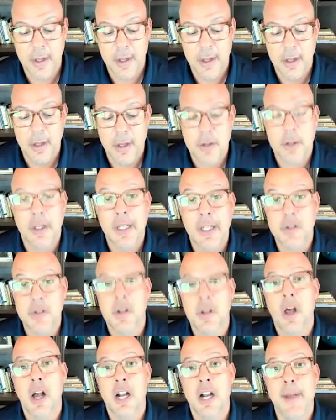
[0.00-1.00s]
So let's
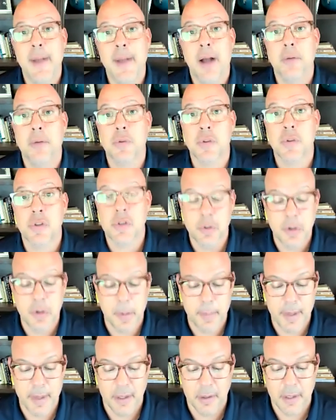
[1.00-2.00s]
talk about
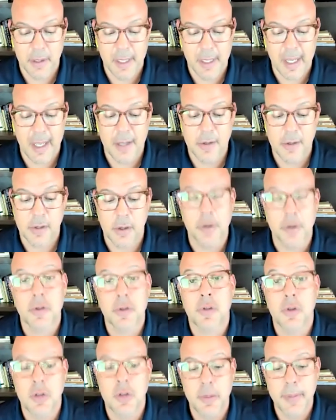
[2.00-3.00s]
suitability. So the
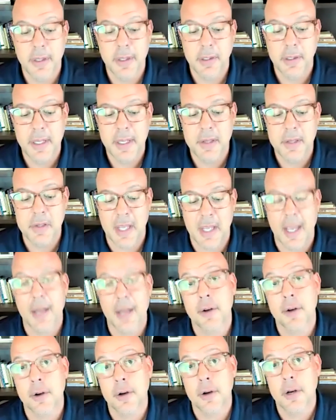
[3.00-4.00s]
Suitability
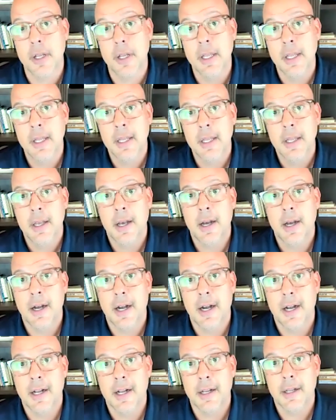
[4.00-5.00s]
Standard
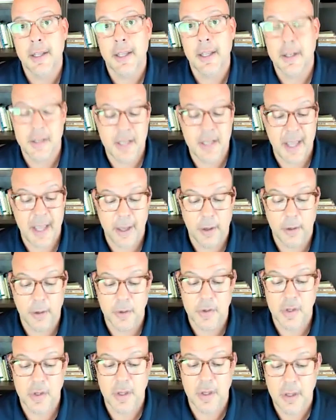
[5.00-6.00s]

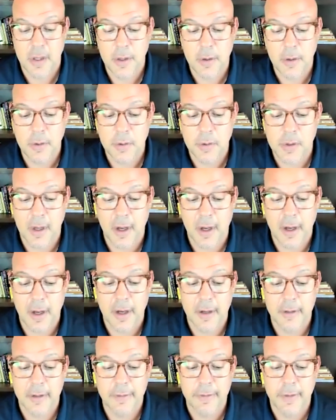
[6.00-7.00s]
entails the use
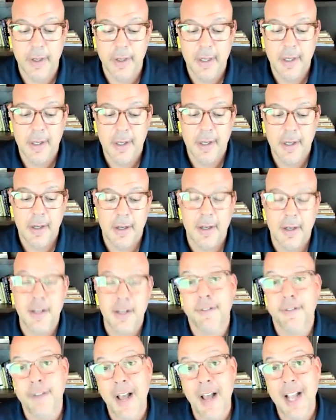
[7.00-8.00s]
of
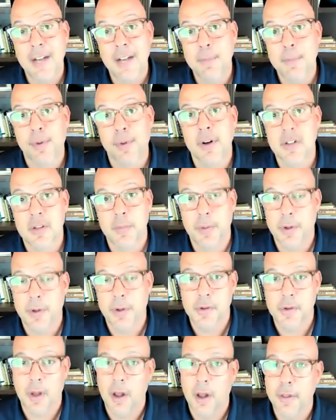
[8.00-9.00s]
defined
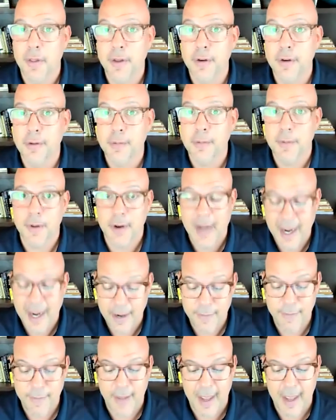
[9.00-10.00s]
principles, although they're
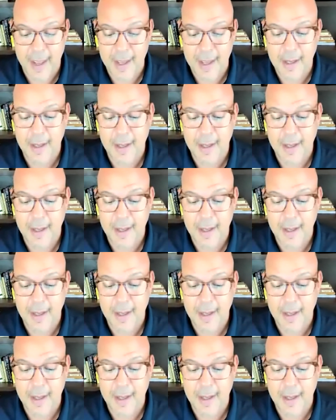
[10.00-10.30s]
kind of vague,